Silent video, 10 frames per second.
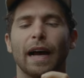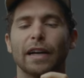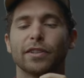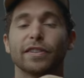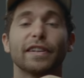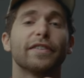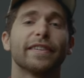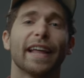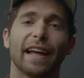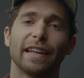I just
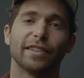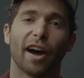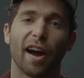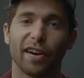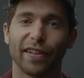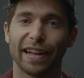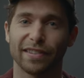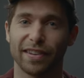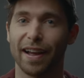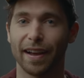delivered that entire
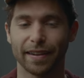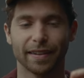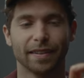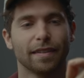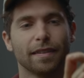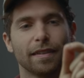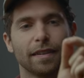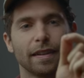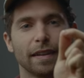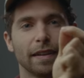last line
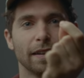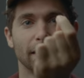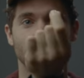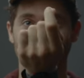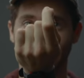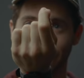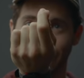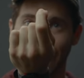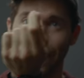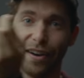with this
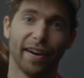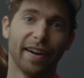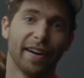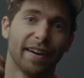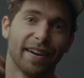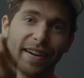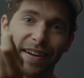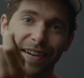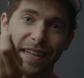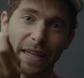hair
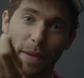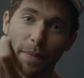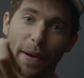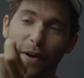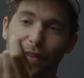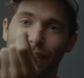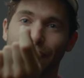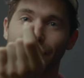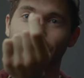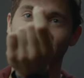in my mouth.
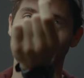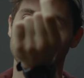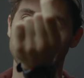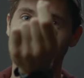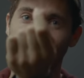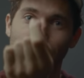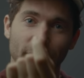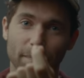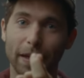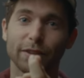I don't know if you can see it,
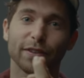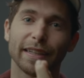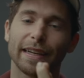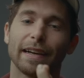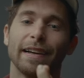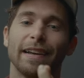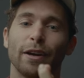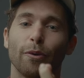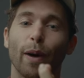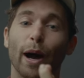but mentally,
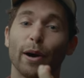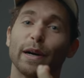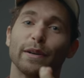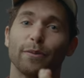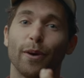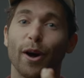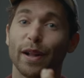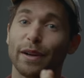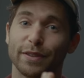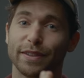while
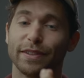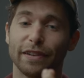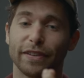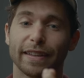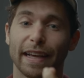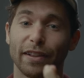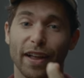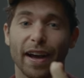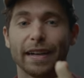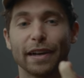I was delivering that
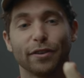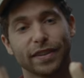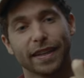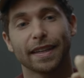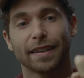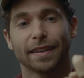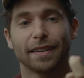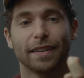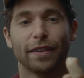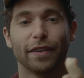line, I was like,
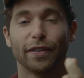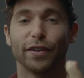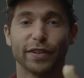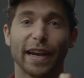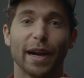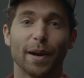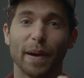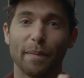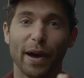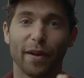there's a hair in
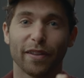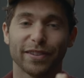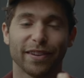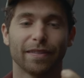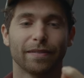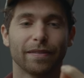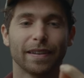my mouth, so.